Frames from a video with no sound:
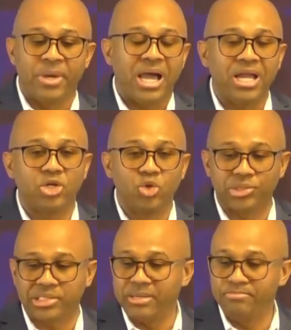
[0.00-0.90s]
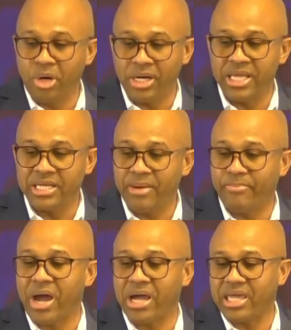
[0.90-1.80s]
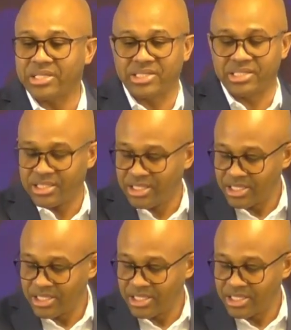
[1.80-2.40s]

and loosening money in their pockets,